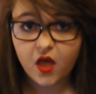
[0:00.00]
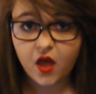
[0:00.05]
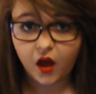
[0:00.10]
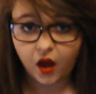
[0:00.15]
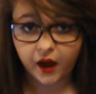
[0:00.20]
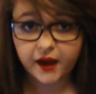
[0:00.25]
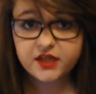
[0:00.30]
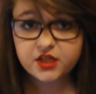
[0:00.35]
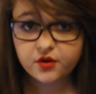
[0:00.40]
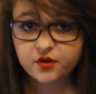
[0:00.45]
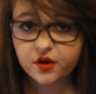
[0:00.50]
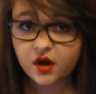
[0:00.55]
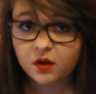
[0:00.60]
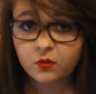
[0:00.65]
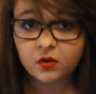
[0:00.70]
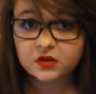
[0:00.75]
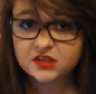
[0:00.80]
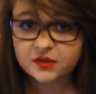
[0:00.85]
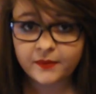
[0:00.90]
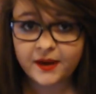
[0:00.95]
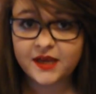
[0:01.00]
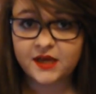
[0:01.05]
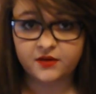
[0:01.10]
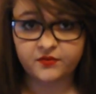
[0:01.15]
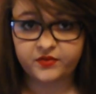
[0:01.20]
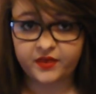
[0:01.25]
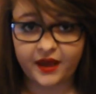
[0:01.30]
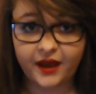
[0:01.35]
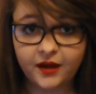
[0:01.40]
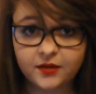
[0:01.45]
I don't know what to make
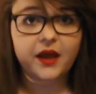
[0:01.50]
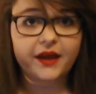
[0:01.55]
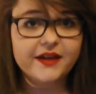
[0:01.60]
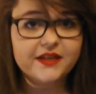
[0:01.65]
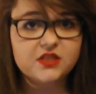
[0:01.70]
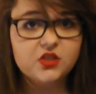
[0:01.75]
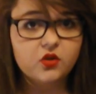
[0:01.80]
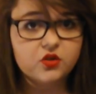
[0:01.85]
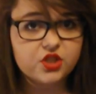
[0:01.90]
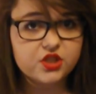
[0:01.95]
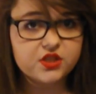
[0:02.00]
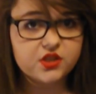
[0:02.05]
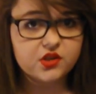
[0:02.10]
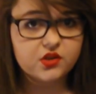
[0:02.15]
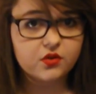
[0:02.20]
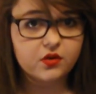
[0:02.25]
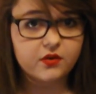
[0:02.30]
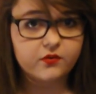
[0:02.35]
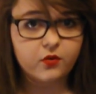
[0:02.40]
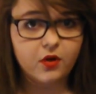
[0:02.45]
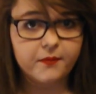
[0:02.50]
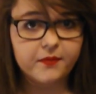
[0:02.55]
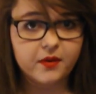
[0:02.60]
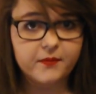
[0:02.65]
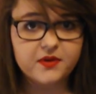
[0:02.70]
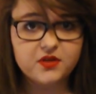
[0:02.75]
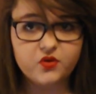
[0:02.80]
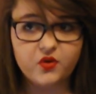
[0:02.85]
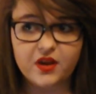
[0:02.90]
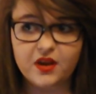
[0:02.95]
of that. And it's not just the thought of what I'm
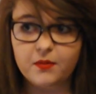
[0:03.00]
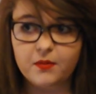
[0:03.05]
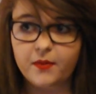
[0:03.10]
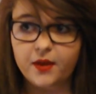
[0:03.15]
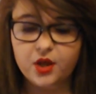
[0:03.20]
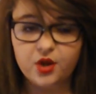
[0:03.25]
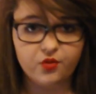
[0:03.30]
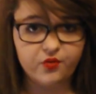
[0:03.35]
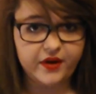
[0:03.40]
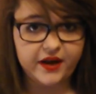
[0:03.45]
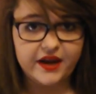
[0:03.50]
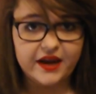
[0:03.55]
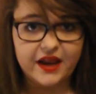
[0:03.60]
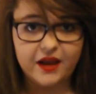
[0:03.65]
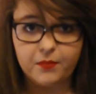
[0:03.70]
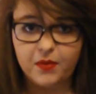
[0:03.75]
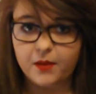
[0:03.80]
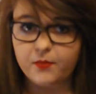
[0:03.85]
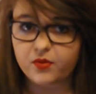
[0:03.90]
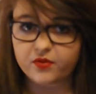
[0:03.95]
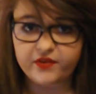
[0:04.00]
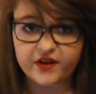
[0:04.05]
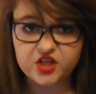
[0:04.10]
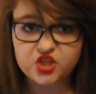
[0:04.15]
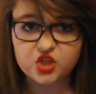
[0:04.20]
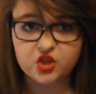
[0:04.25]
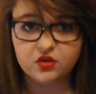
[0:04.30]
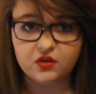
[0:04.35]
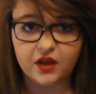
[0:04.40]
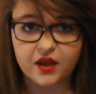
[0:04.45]
going to be doing in my career and my
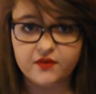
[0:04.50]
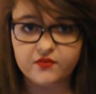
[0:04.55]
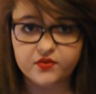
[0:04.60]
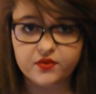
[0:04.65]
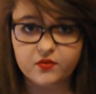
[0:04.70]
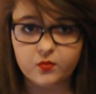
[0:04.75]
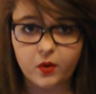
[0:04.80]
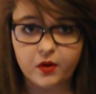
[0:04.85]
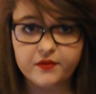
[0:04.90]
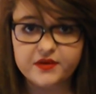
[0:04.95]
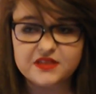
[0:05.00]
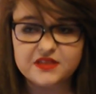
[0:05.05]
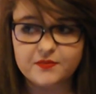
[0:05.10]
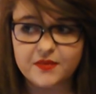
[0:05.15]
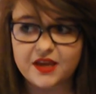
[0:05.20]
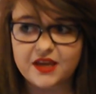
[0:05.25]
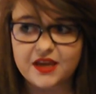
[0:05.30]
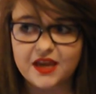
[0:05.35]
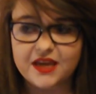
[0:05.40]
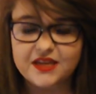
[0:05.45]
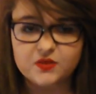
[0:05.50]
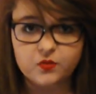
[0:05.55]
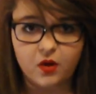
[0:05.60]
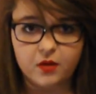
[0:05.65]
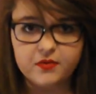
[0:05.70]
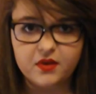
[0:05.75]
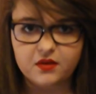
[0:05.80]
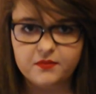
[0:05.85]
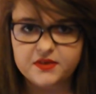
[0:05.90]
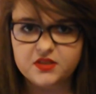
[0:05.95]
professional life that worries me, it's what
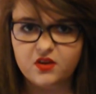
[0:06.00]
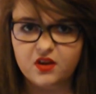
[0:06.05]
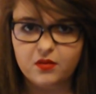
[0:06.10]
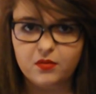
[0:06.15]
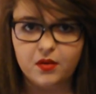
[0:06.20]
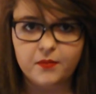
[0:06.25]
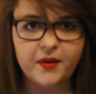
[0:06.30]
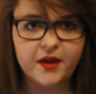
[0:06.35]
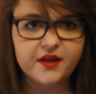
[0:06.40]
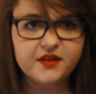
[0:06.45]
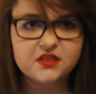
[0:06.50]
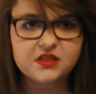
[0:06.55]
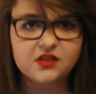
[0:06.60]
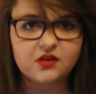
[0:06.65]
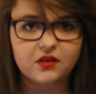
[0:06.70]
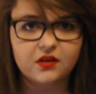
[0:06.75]
I'm going to be doing in my personal